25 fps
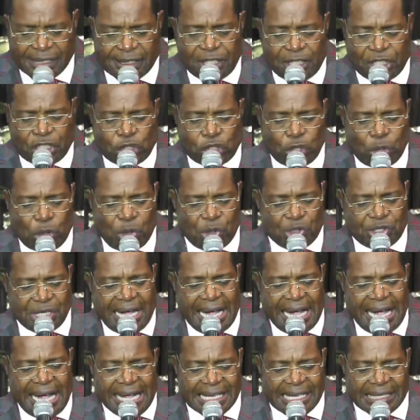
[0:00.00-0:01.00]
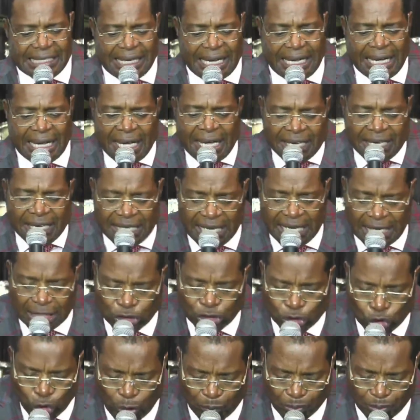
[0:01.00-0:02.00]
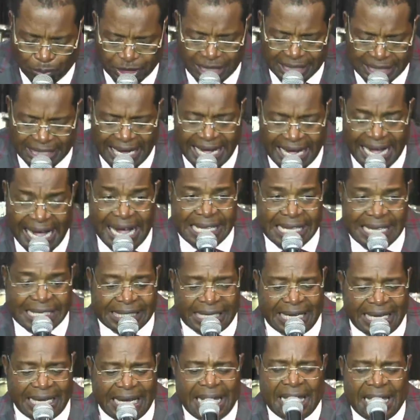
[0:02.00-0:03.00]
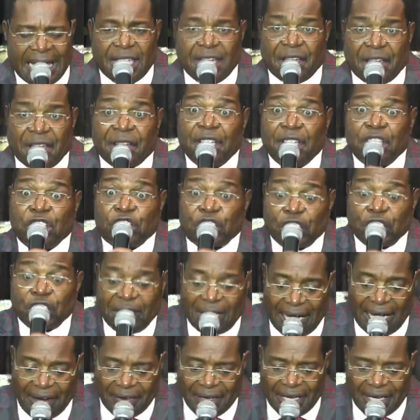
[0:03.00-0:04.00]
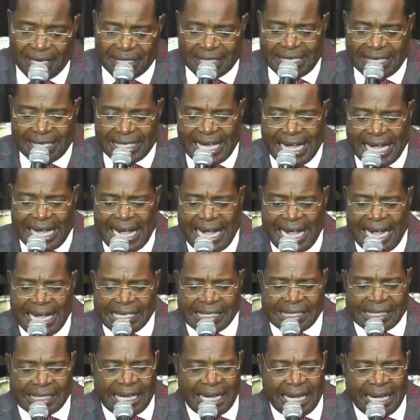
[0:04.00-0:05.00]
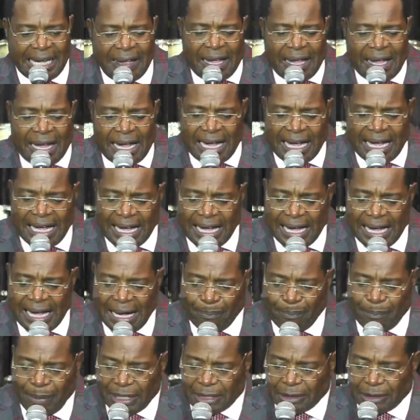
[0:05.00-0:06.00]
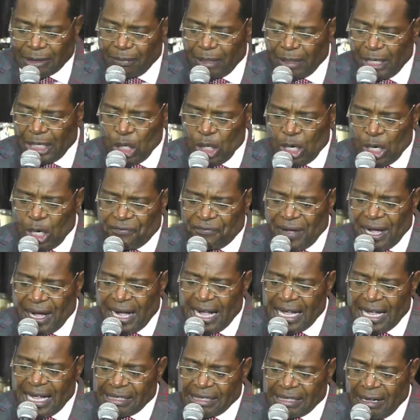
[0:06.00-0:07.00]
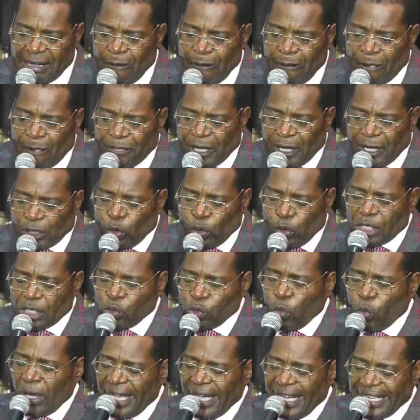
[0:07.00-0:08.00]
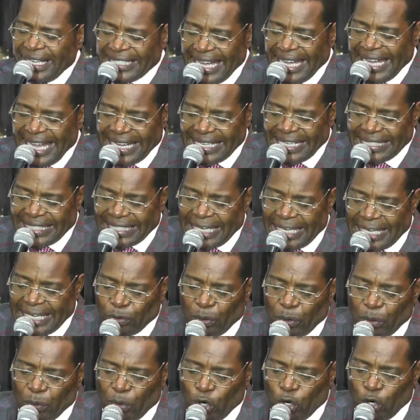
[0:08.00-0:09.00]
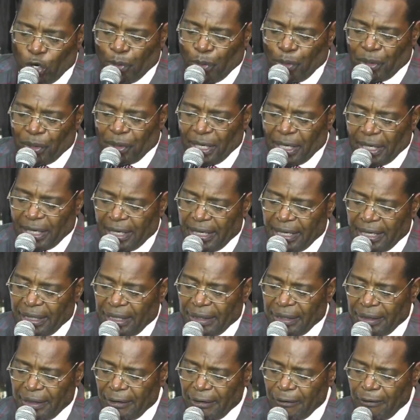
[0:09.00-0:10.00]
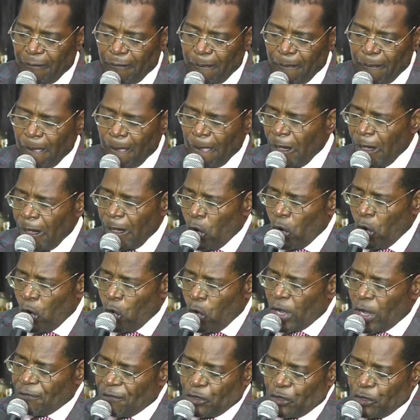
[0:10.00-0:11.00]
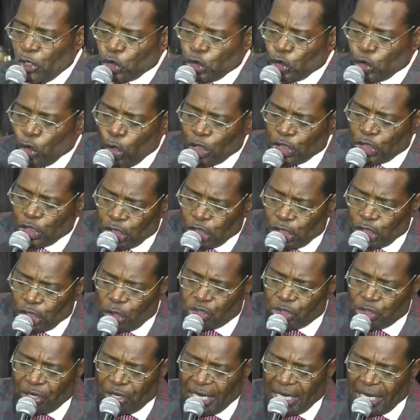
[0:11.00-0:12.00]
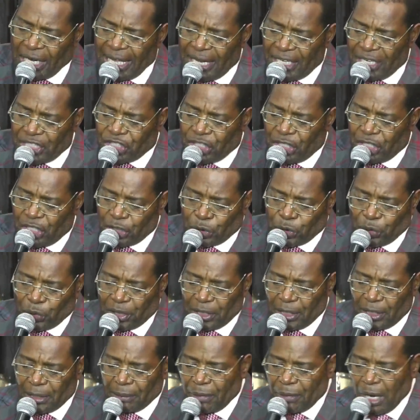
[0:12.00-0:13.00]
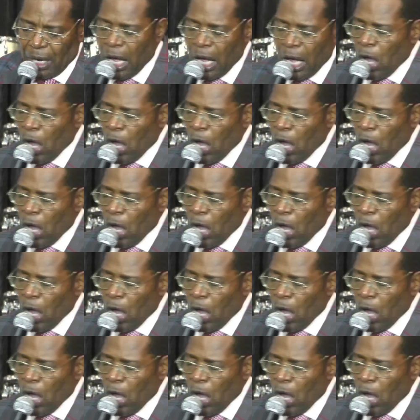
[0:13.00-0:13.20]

He chose us, uh, He adopted us, uh, He regenerated us, uh, ah, but many of us, uh, that was where it ended when we got born again. We have not continued relating to Him.